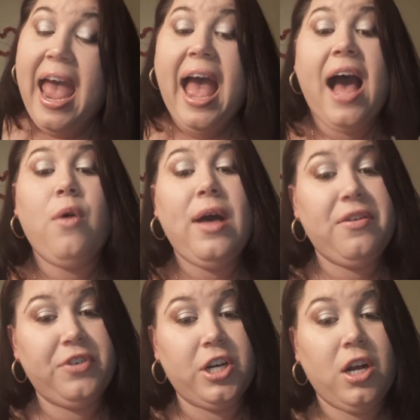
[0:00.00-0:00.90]

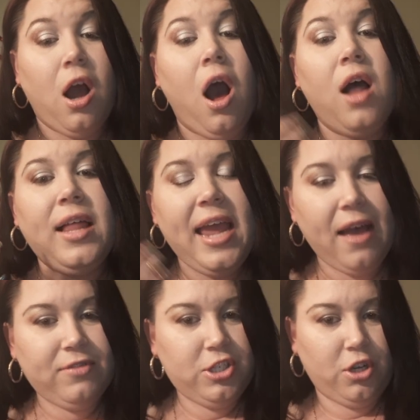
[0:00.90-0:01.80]
However, all I
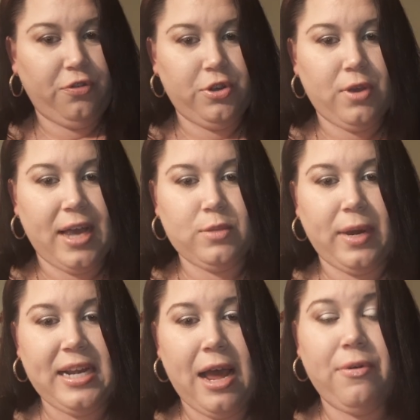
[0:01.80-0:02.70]
have to show for you guys
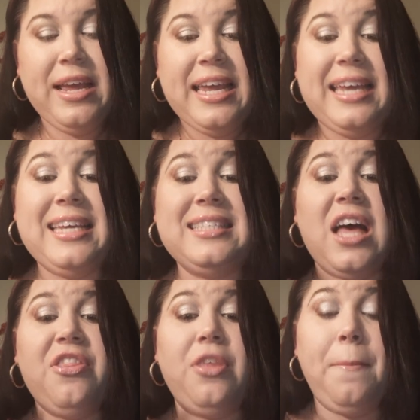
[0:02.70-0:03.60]
right now is
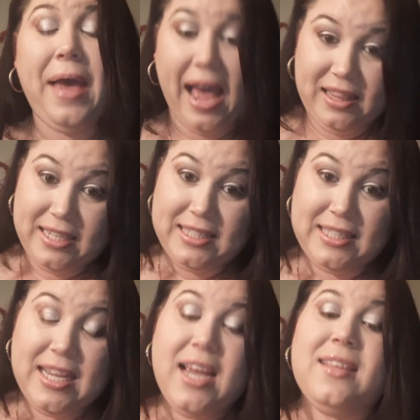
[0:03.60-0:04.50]
the
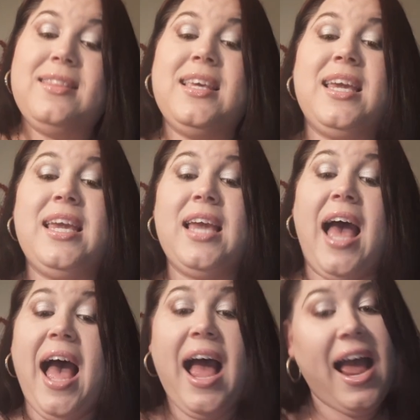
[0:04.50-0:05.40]
palettes, the
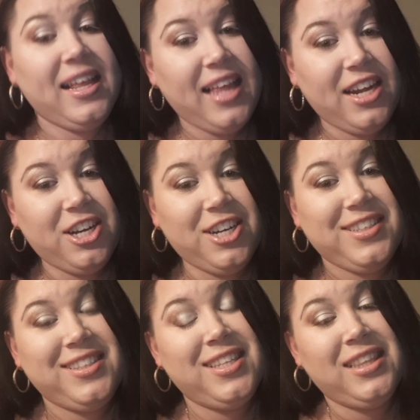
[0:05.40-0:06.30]
highlighter,
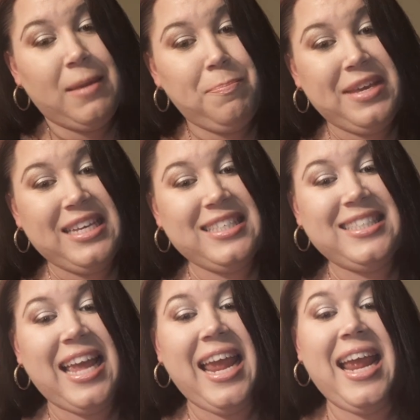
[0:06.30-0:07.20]
the
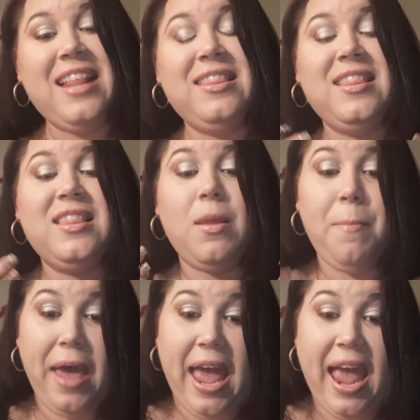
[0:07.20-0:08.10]
lippies, and the
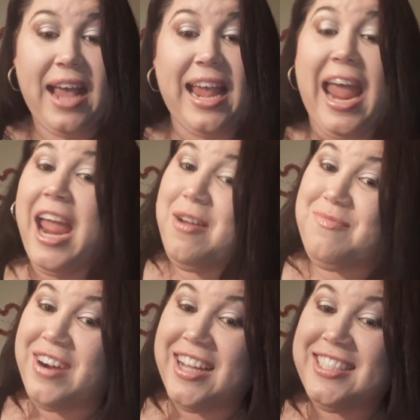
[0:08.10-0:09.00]
bag
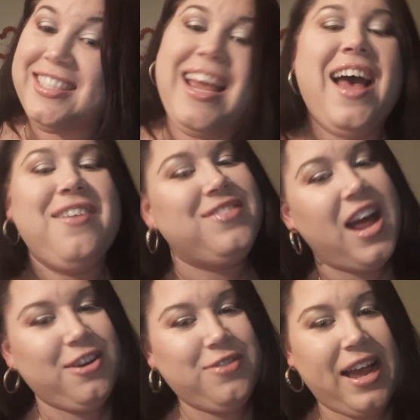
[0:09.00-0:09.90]
and brush have
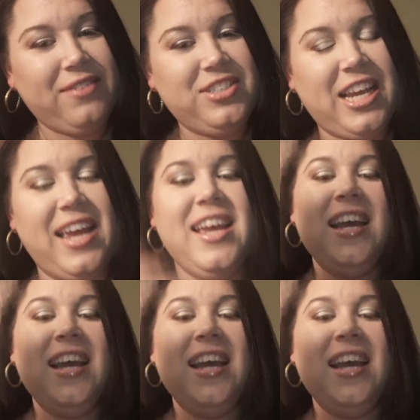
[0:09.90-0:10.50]
not arrived yet.